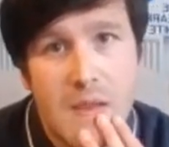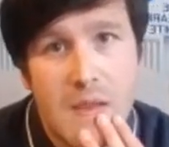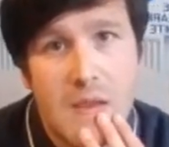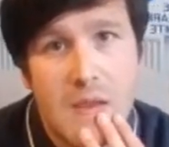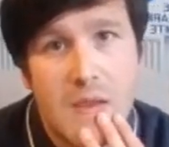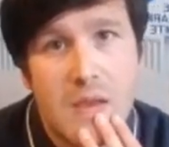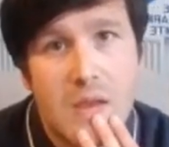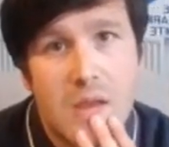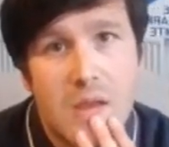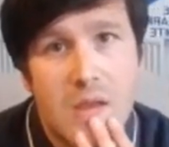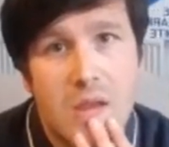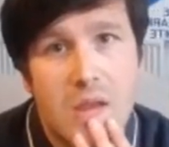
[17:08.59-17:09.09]

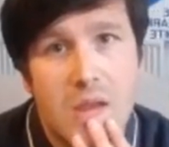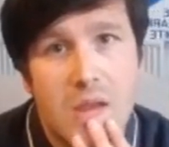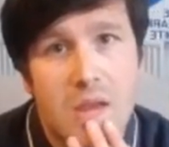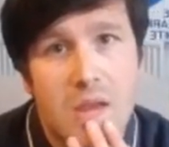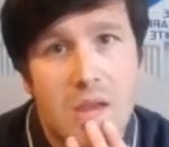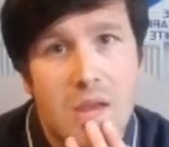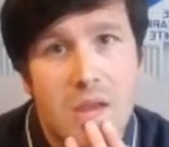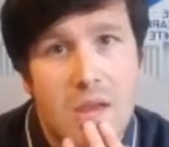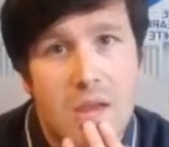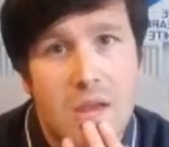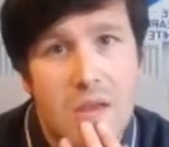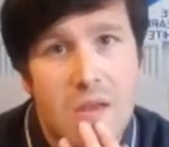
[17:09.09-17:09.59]

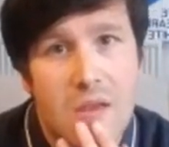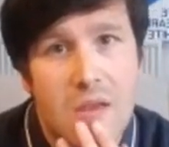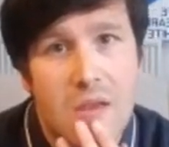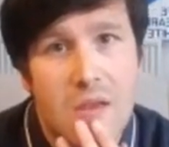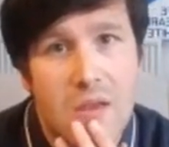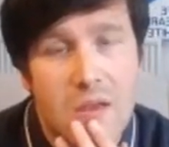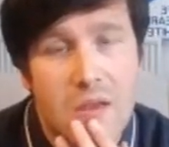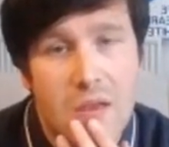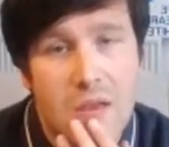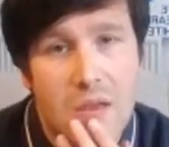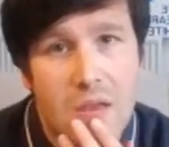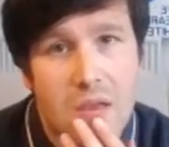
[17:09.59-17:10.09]

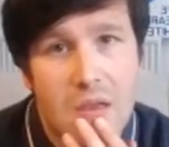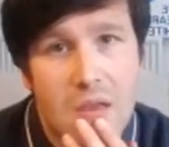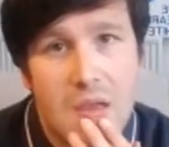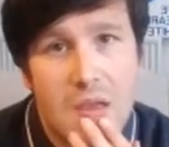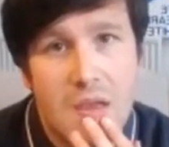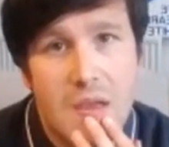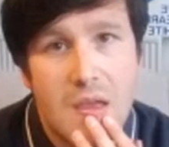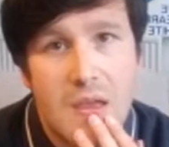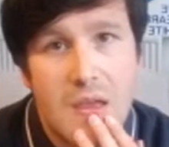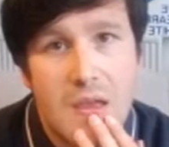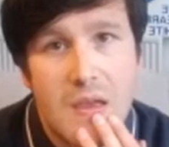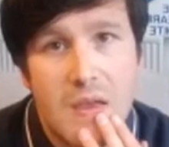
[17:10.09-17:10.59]

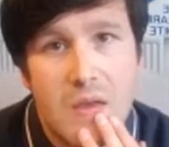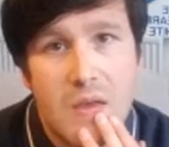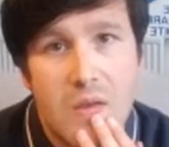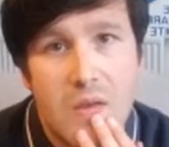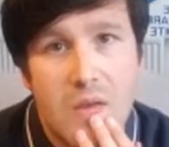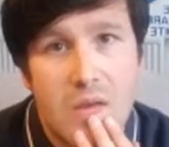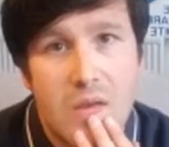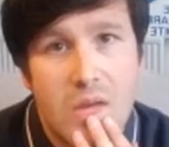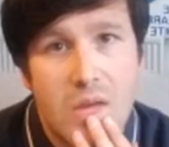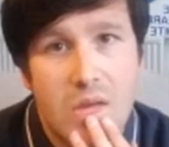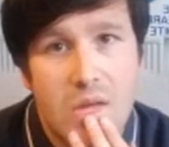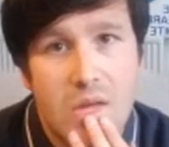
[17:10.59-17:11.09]

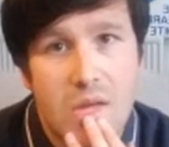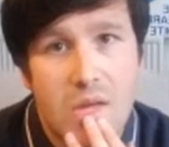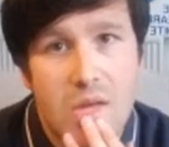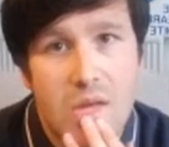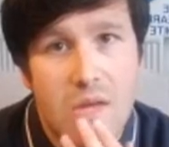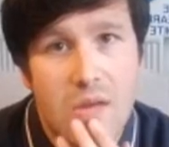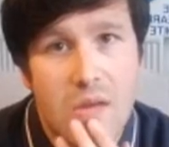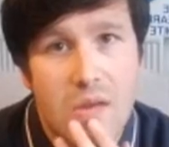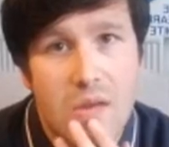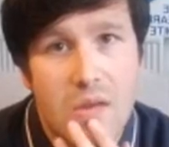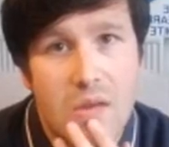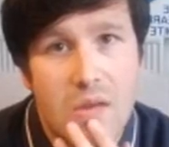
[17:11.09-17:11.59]

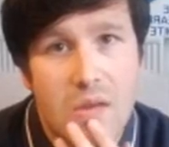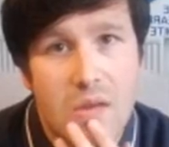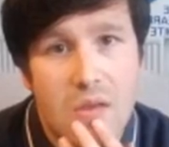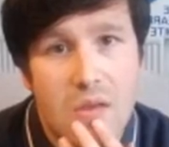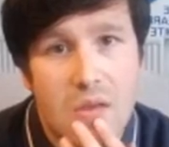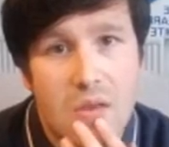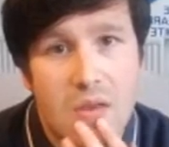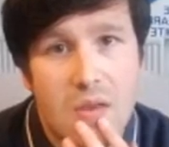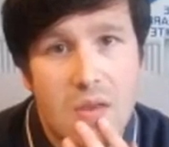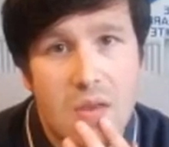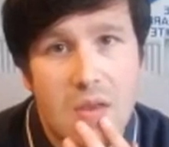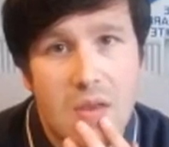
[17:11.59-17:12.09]

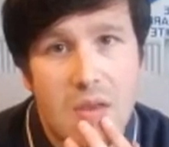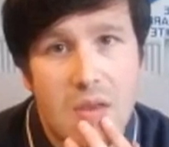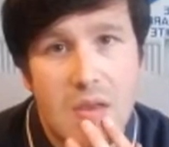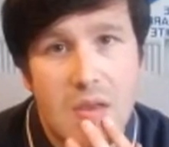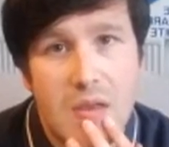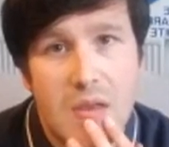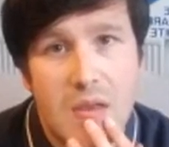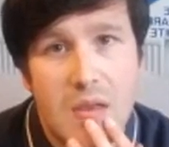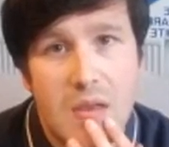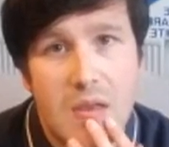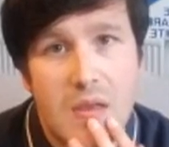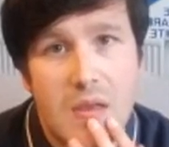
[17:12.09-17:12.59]

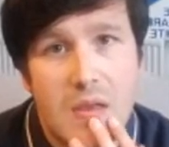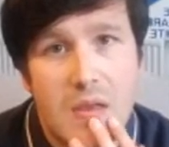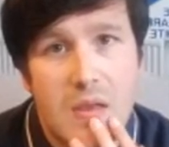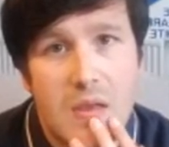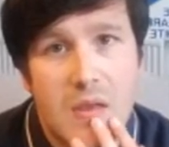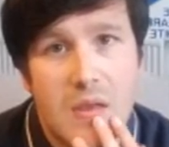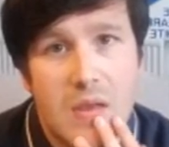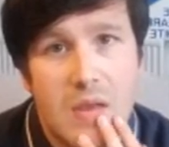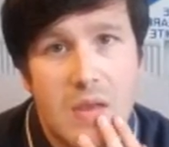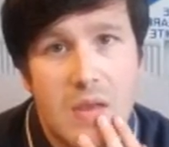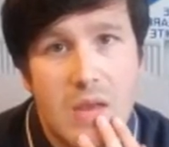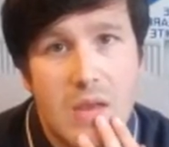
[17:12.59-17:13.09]

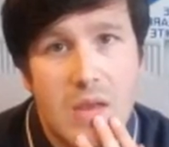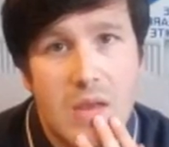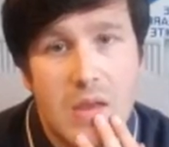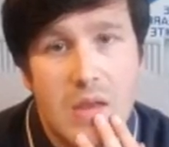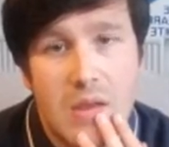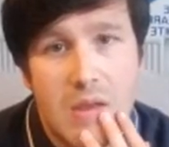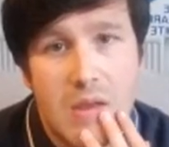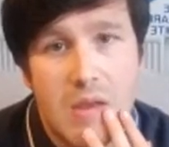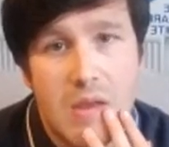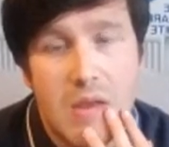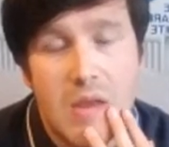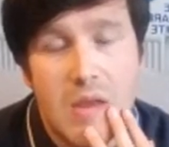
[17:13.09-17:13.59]

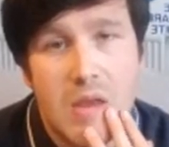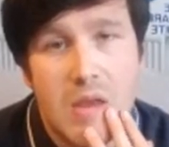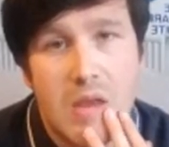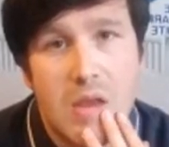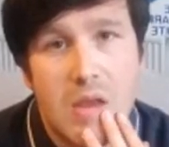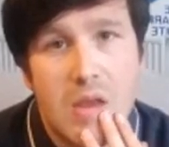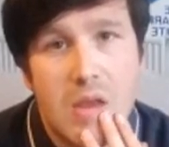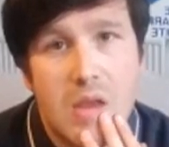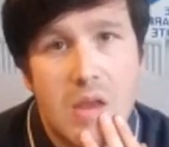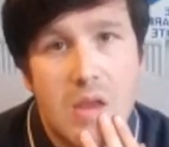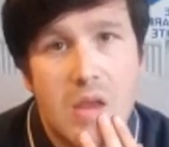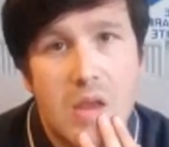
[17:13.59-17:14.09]
The person shown says nothing.